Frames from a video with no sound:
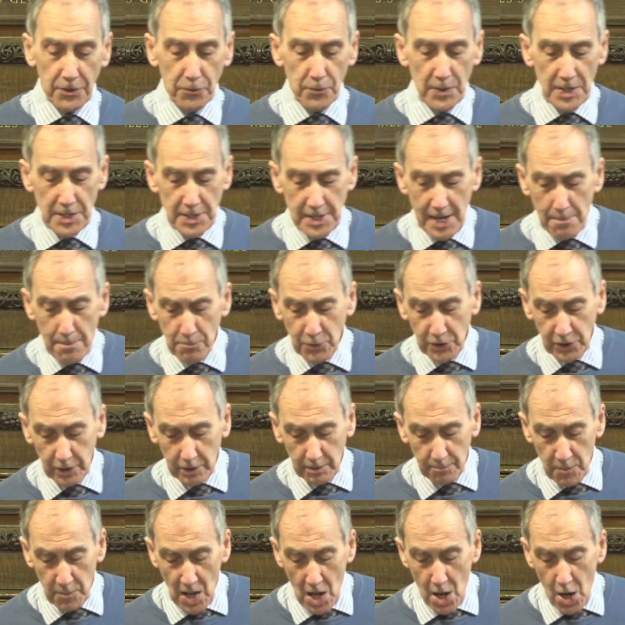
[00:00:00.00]

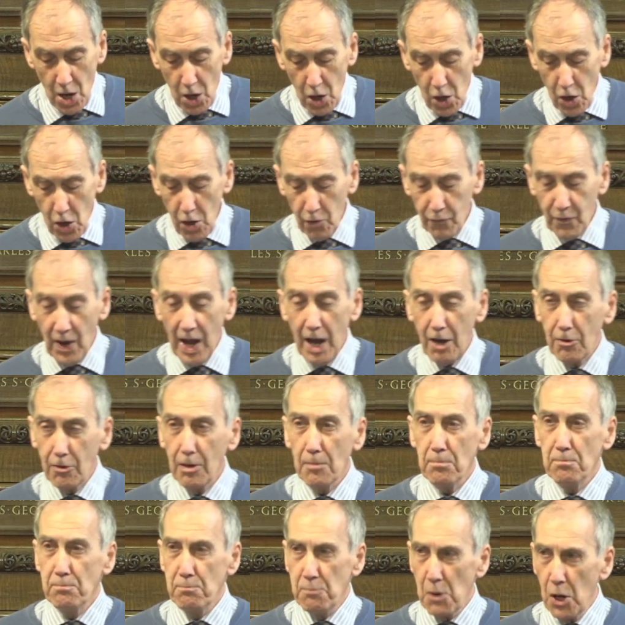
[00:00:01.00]
redemption of our
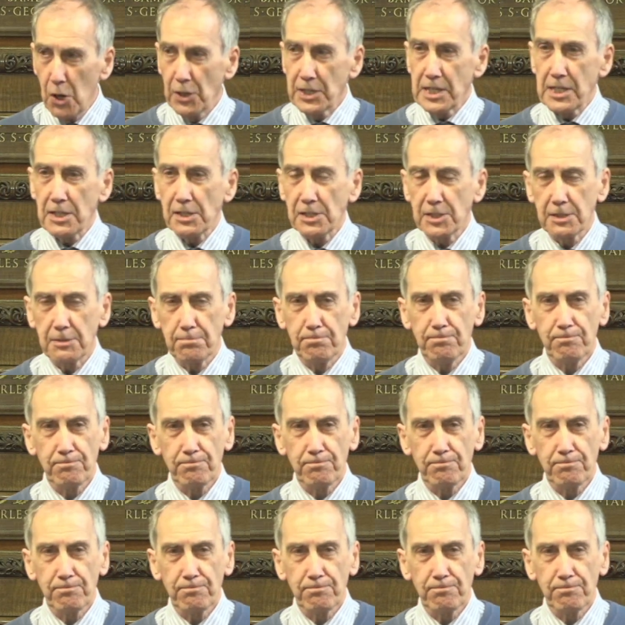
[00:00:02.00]
bodies.